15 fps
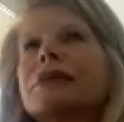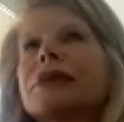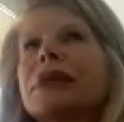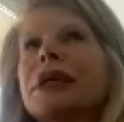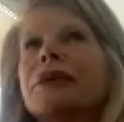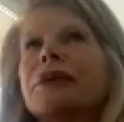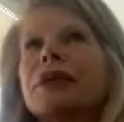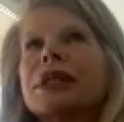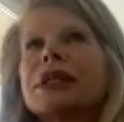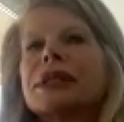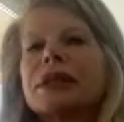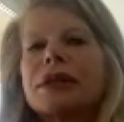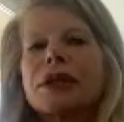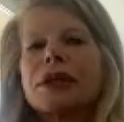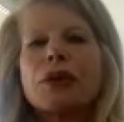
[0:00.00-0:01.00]
It
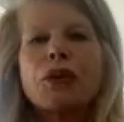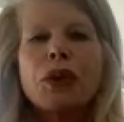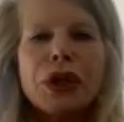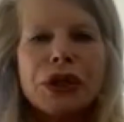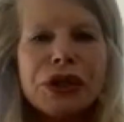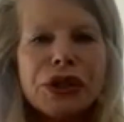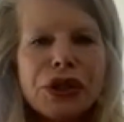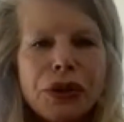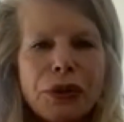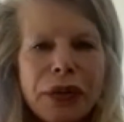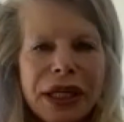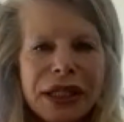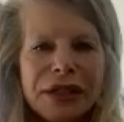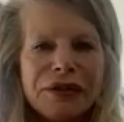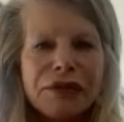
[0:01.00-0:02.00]
was the worst 2
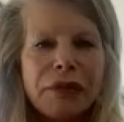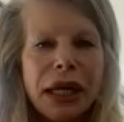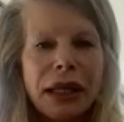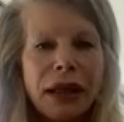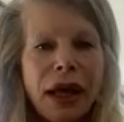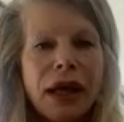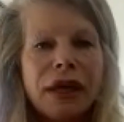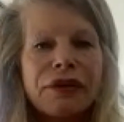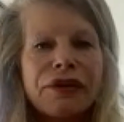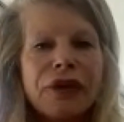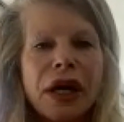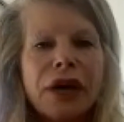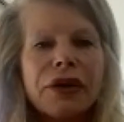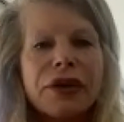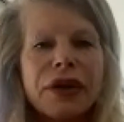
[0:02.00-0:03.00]
weeks of my life,
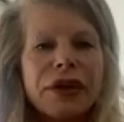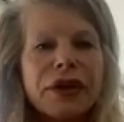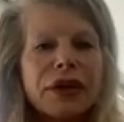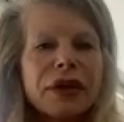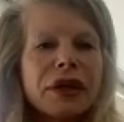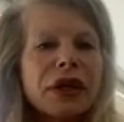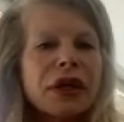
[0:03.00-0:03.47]
other than the